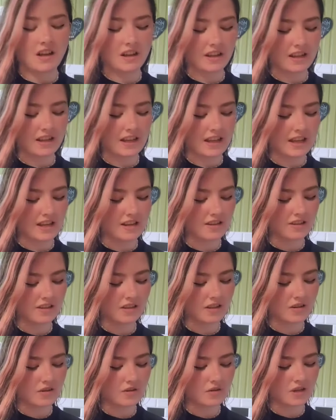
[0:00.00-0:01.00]
Okay,
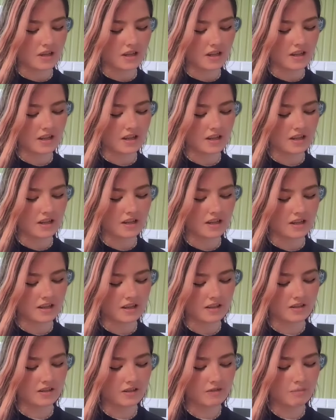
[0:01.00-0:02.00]
so
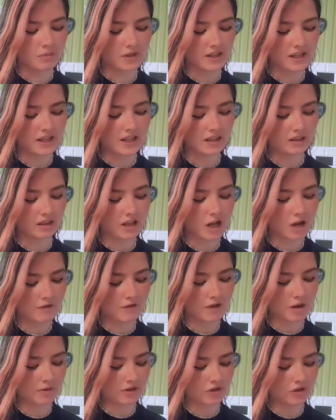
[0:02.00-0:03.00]
you're bringing a lot of
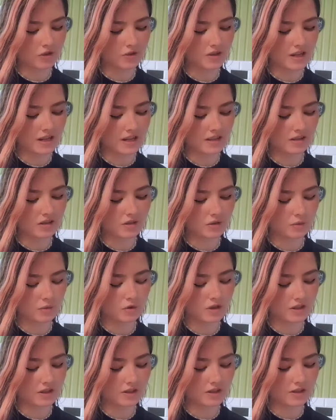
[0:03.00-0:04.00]
opportunities
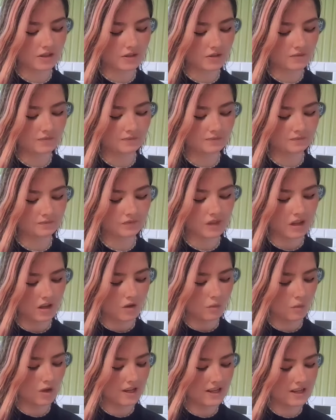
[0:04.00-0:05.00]
towards you.
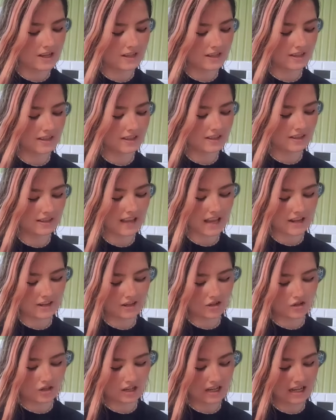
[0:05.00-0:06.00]
What is this
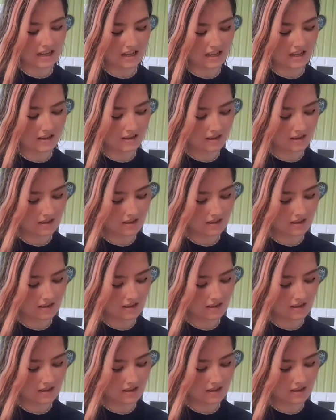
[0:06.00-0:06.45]
energy?